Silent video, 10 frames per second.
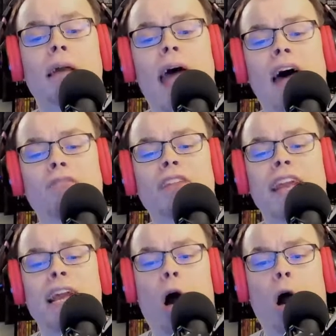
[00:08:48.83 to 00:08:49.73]

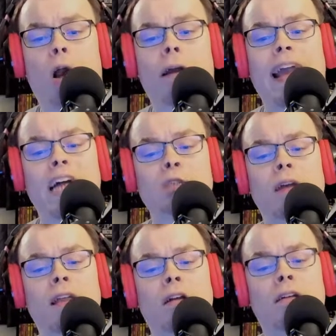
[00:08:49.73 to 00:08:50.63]
FTR, Cash
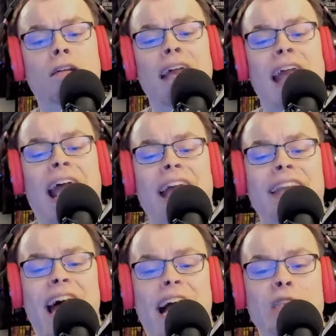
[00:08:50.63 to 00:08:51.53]
Wheeler, and
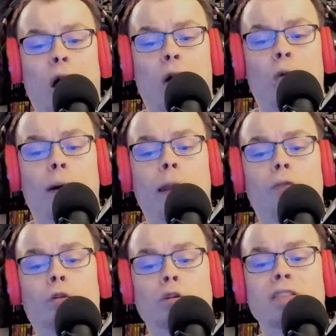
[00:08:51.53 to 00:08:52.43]
Dax Harwood, of
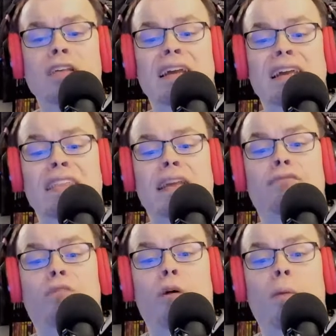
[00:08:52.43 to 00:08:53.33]
course, the
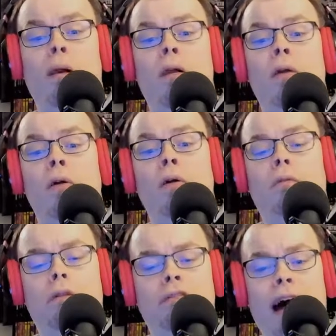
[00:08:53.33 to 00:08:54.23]
former
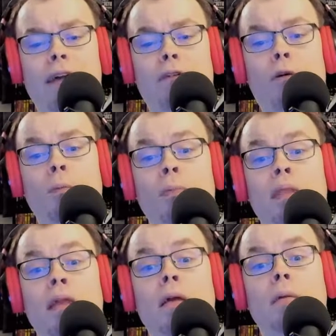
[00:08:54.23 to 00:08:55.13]
Revival,
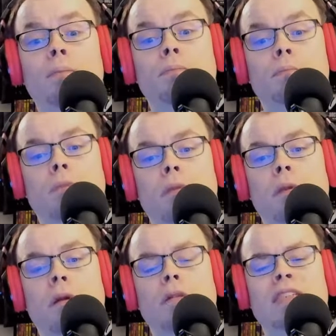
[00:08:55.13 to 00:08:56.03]

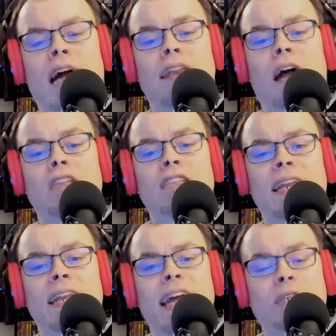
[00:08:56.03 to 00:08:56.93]
Scott Dawson
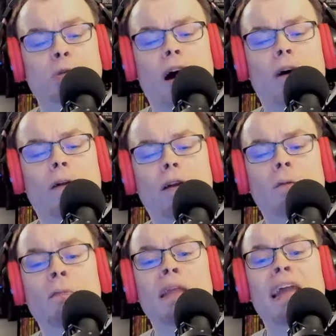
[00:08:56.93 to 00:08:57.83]
and Dash Wilder,
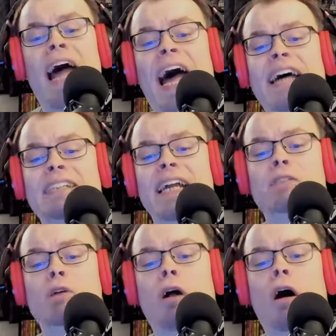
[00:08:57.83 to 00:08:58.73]
as they
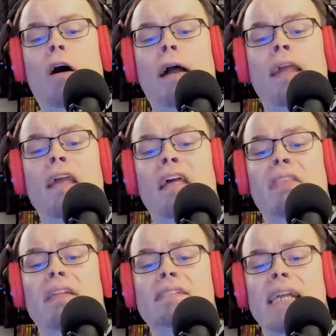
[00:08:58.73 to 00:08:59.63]
took on
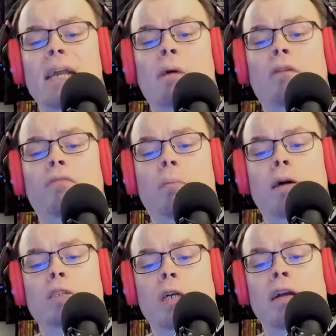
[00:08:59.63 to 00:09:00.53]
the team of the
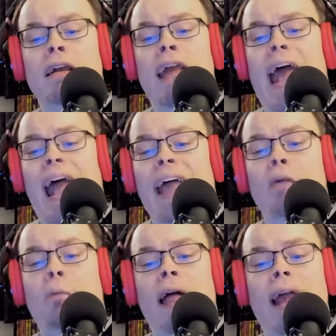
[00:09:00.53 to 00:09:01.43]
Butcher and
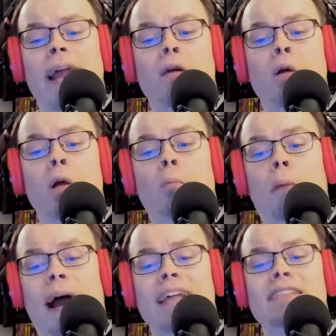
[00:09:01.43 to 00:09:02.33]
the Blade,
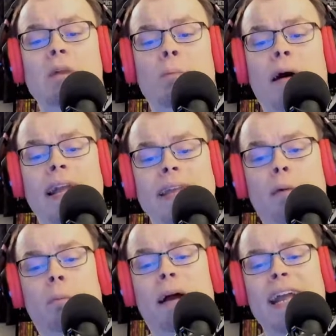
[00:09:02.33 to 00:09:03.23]
minus the Bunny. The
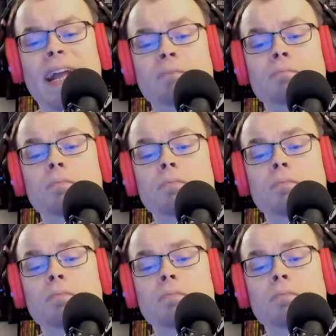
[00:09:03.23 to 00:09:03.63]
Bunny